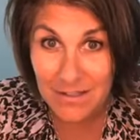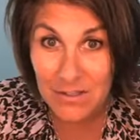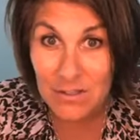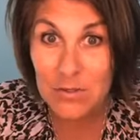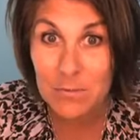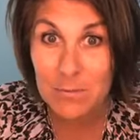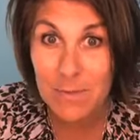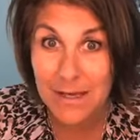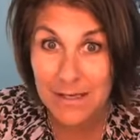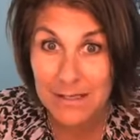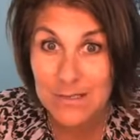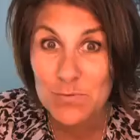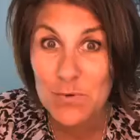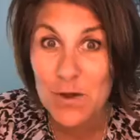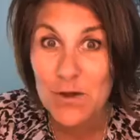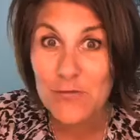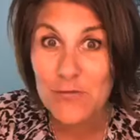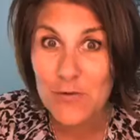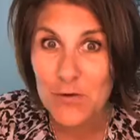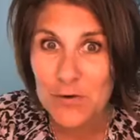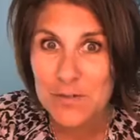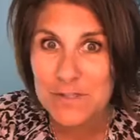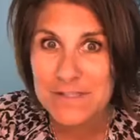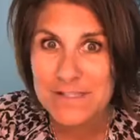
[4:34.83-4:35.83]
You might as well
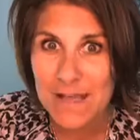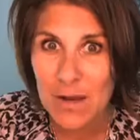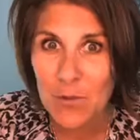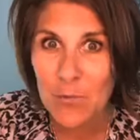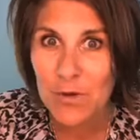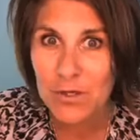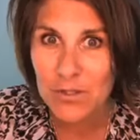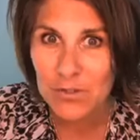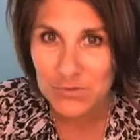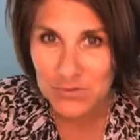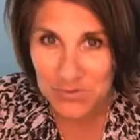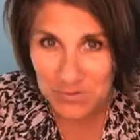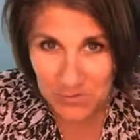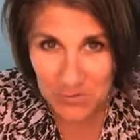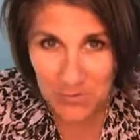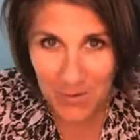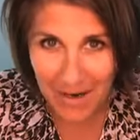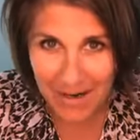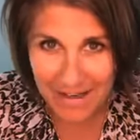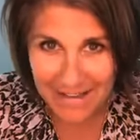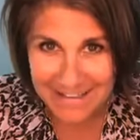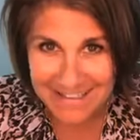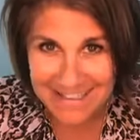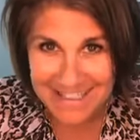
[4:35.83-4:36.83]
focus on what you do
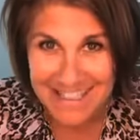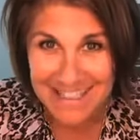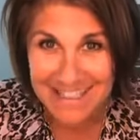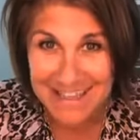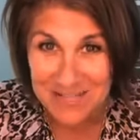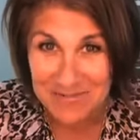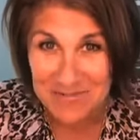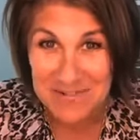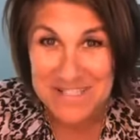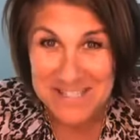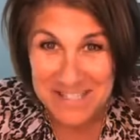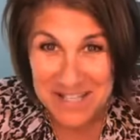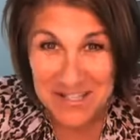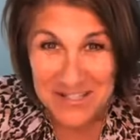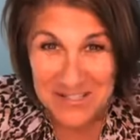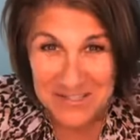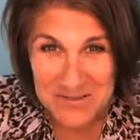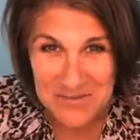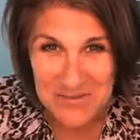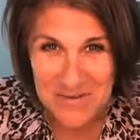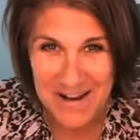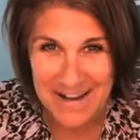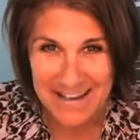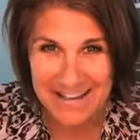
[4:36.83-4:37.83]
want to get the result
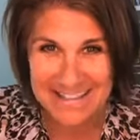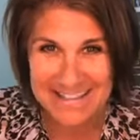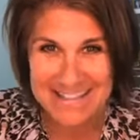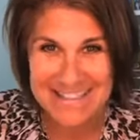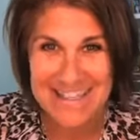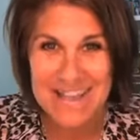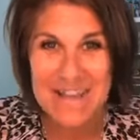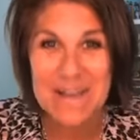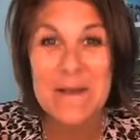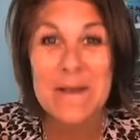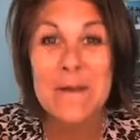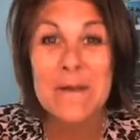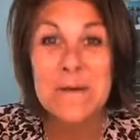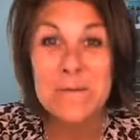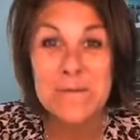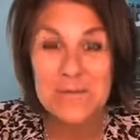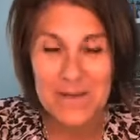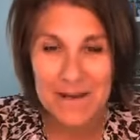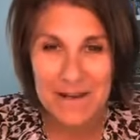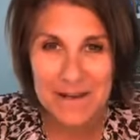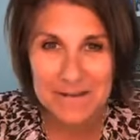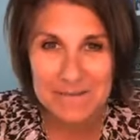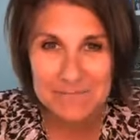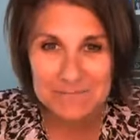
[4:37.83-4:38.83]
you want,
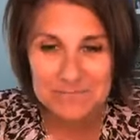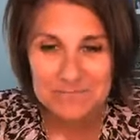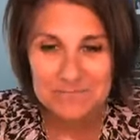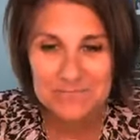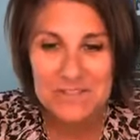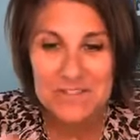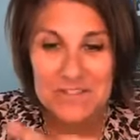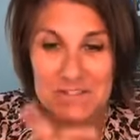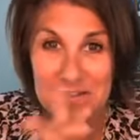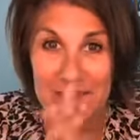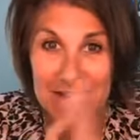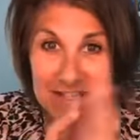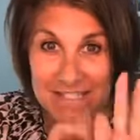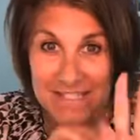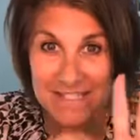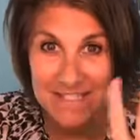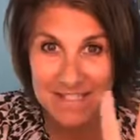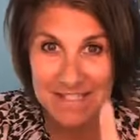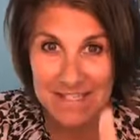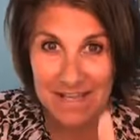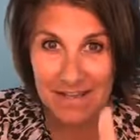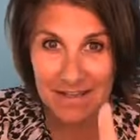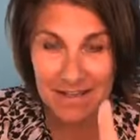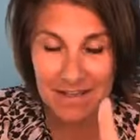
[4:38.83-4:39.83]
right? So that's the
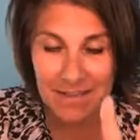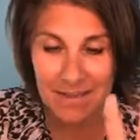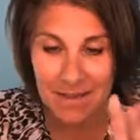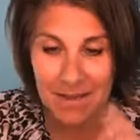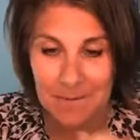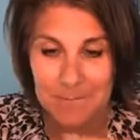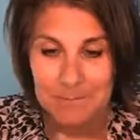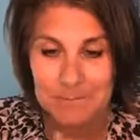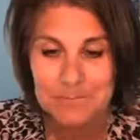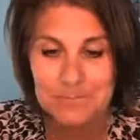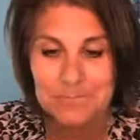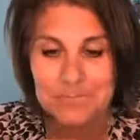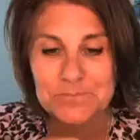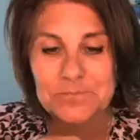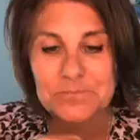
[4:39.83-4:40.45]
second thing.